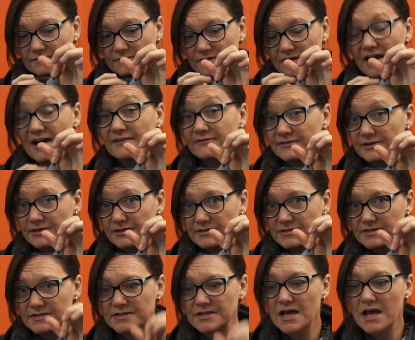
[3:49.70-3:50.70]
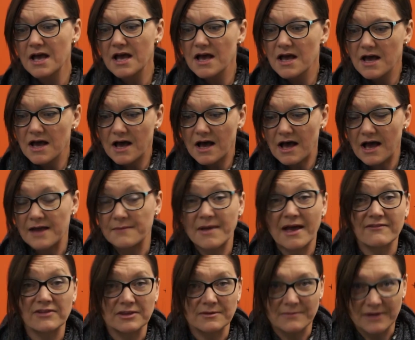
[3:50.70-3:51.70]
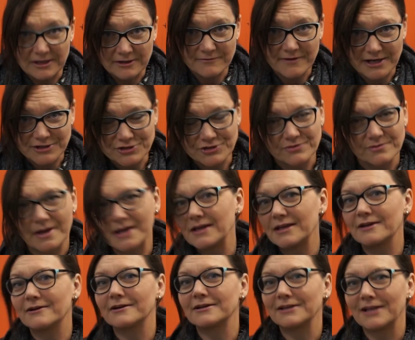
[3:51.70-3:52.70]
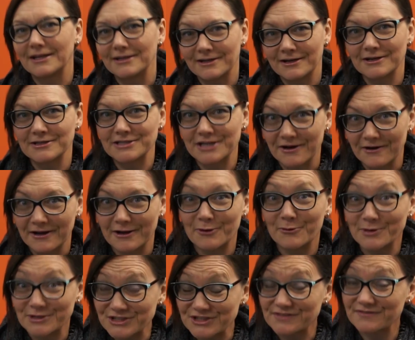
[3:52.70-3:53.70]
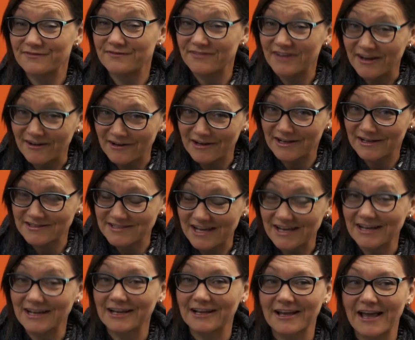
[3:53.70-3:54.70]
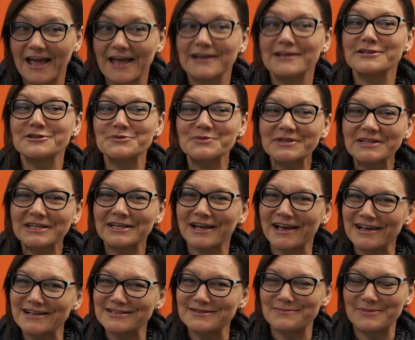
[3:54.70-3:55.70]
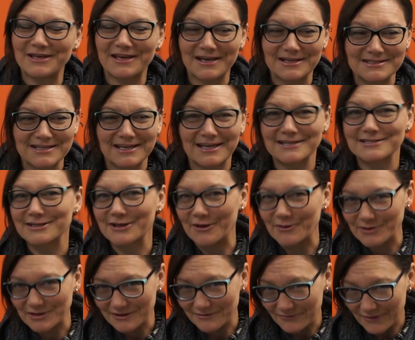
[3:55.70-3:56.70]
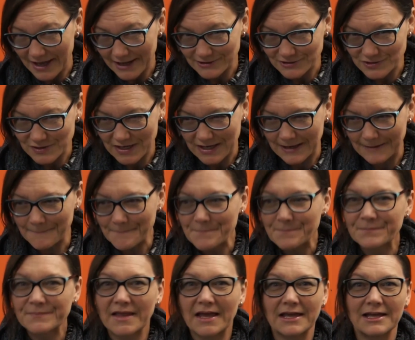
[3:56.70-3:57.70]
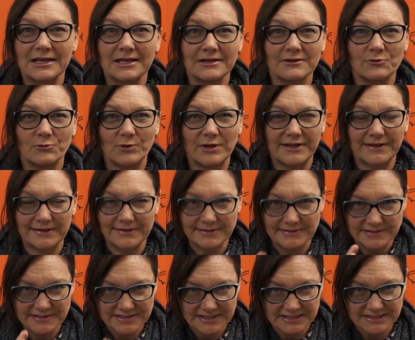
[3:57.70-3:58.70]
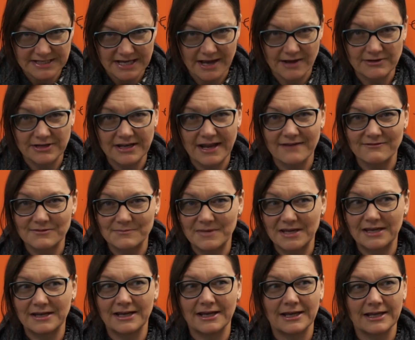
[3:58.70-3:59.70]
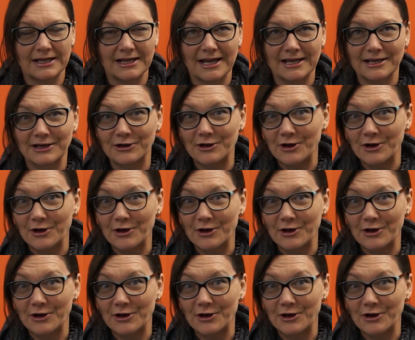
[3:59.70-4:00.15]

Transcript: covers, I'm having them manufactured right here in London, Ontario, which is very exciting. And it's really nice because I get to go to the factory and we can sit down and have a meeting, and I can